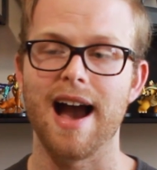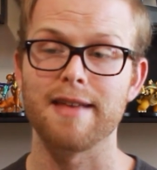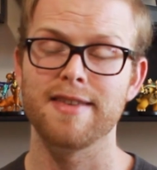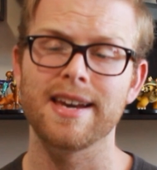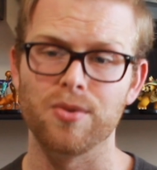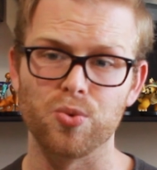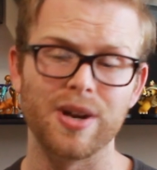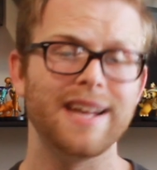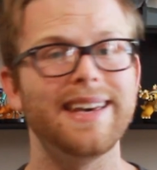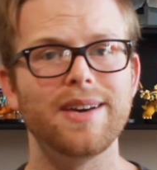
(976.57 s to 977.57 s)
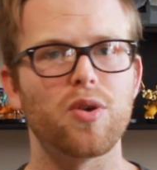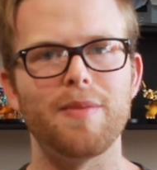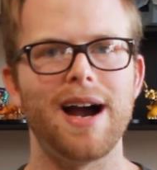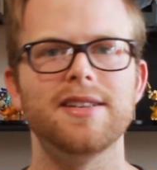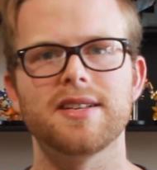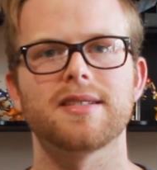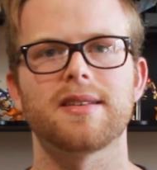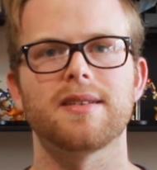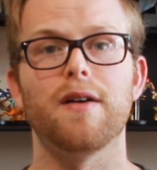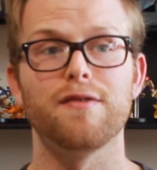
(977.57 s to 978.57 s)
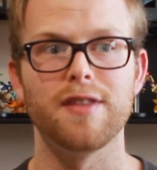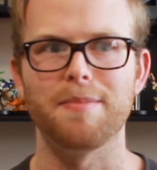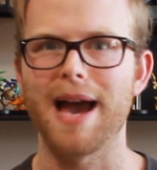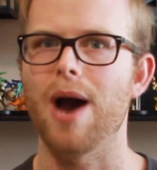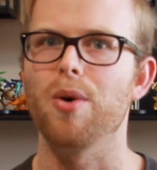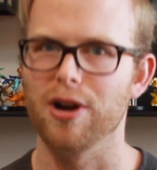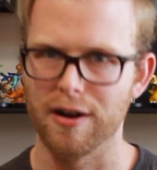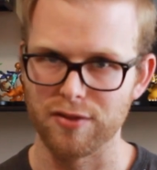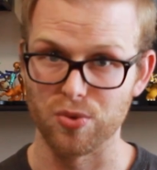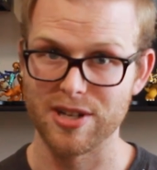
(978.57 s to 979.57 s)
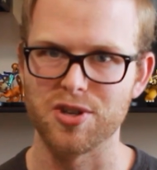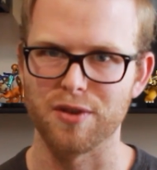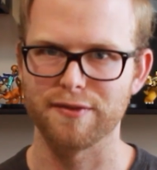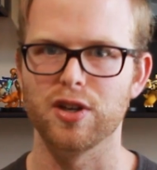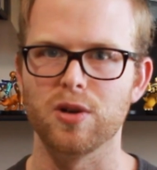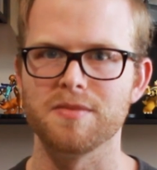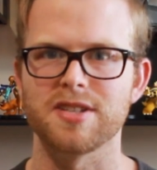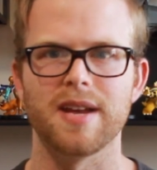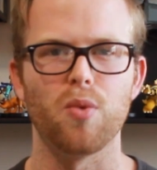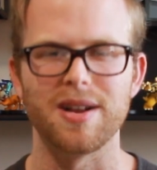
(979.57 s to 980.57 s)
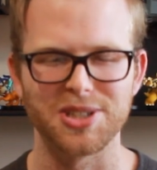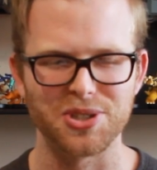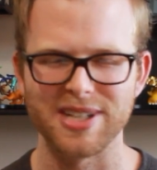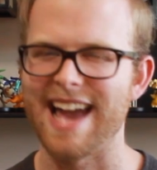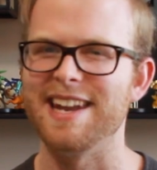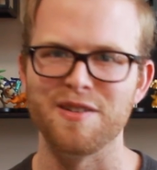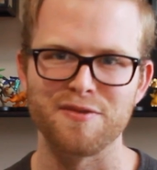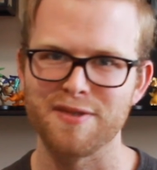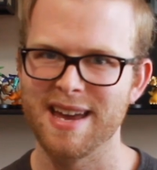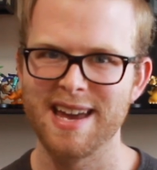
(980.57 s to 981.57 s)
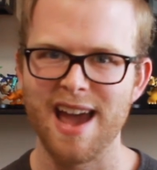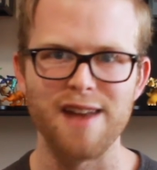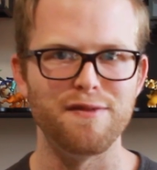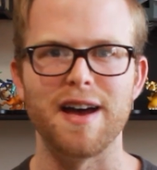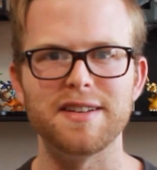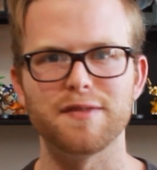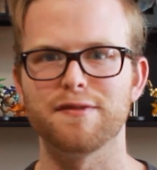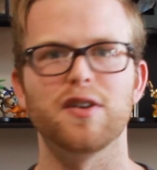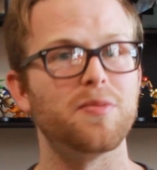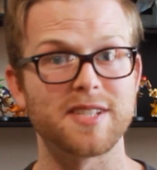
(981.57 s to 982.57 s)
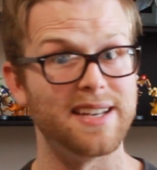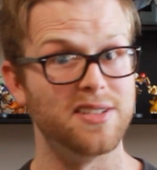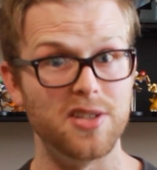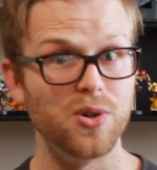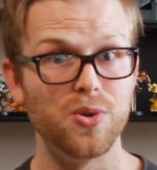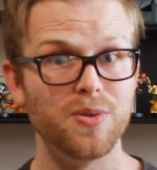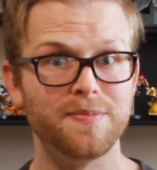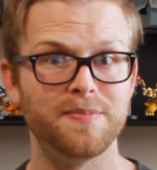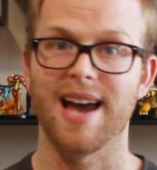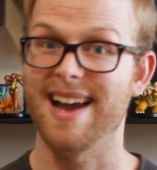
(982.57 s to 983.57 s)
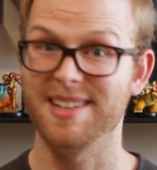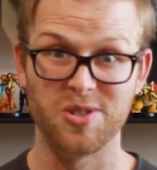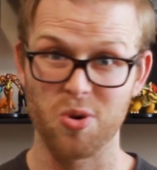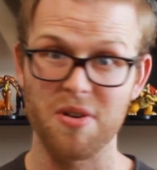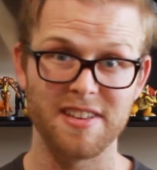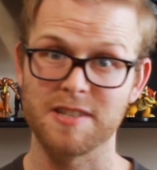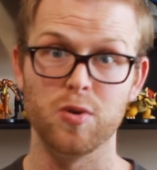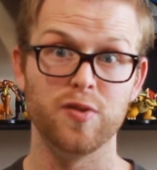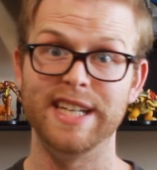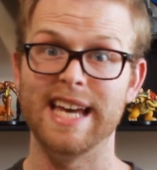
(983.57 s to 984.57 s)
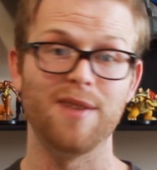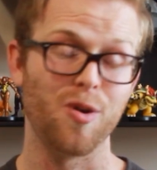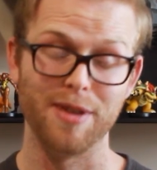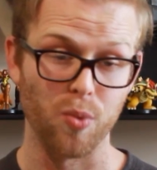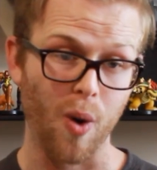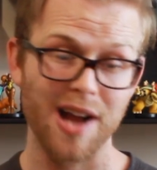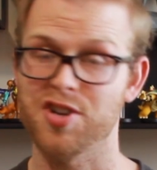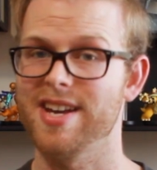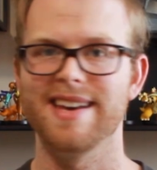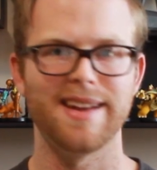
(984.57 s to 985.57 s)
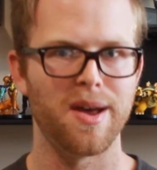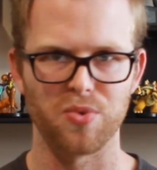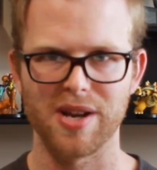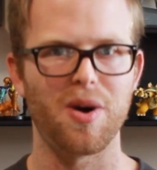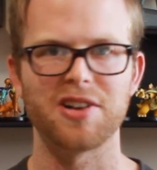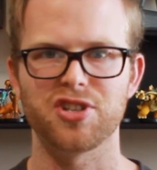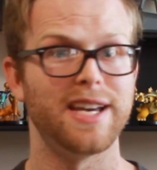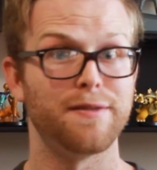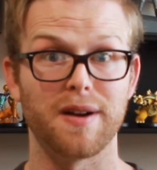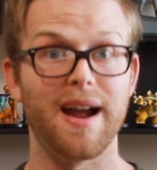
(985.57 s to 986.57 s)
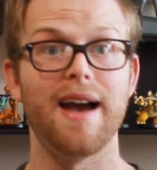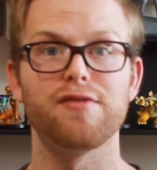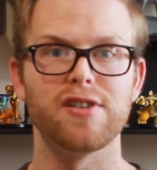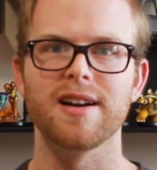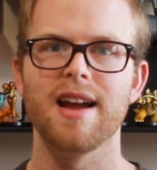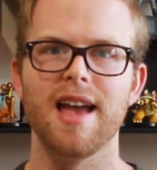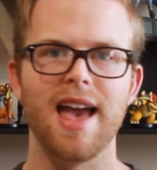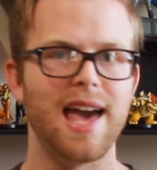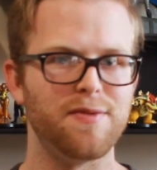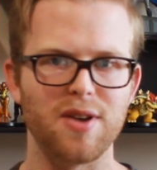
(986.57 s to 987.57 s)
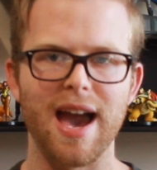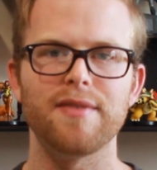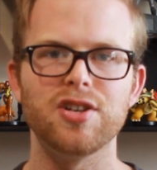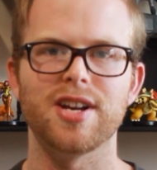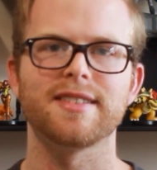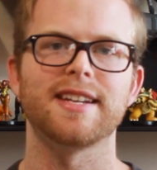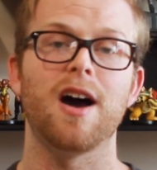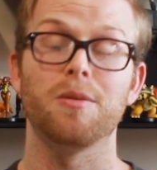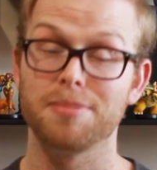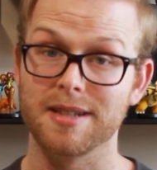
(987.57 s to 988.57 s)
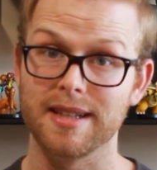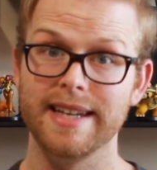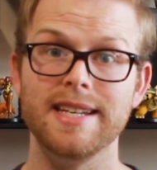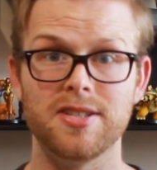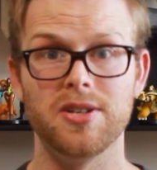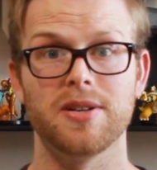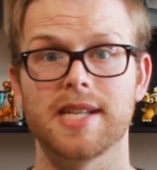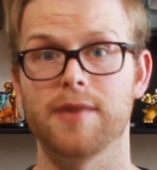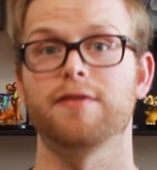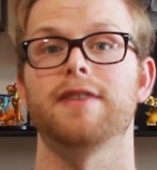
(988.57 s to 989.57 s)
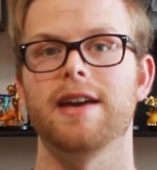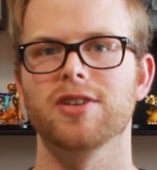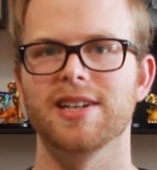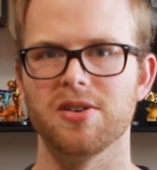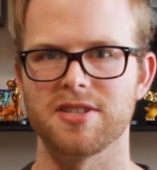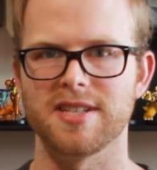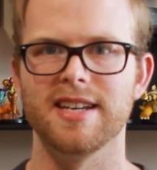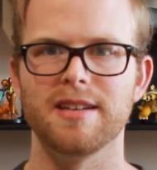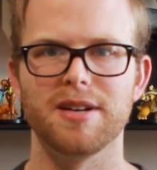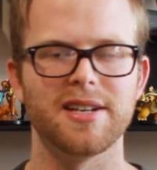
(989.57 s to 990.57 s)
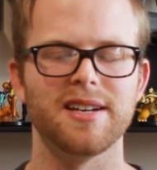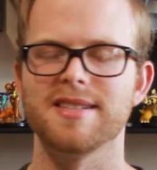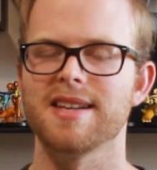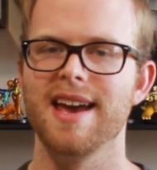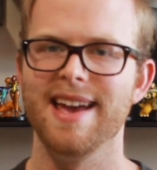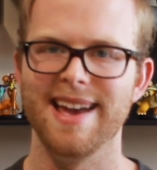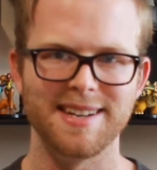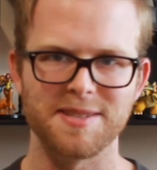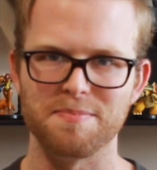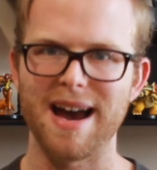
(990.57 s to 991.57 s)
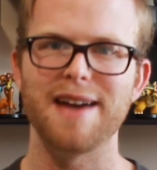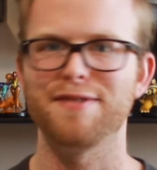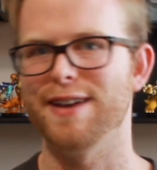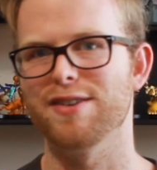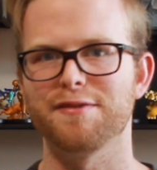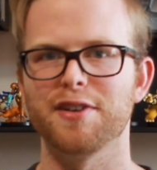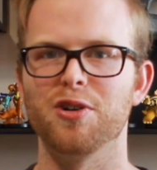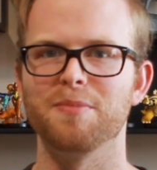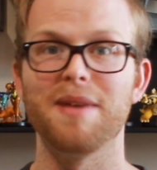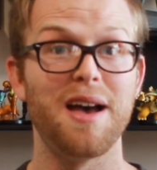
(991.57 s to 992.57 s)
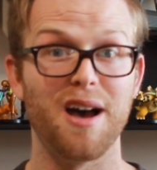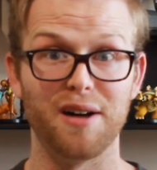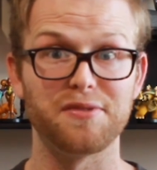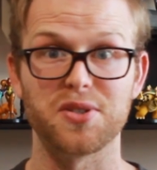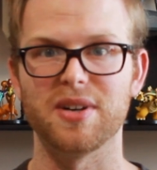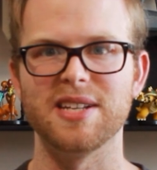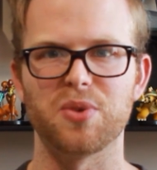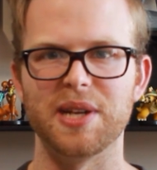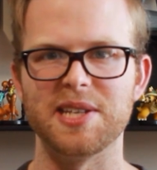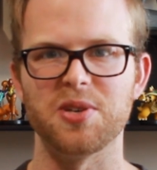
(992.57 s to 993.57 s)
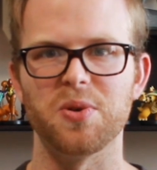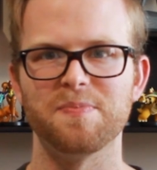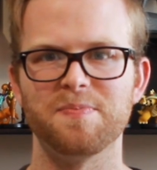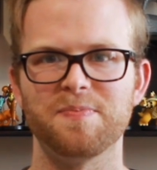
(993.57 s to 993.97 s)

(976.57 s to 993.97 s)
I think it really reminds us of the power of original films and what creative, inventive films can do. I adore this movie and will be watching it and rewatching it forever. And if you haven't checked it out, please do yourself a favor and go see it because it is my favorite film of 2022.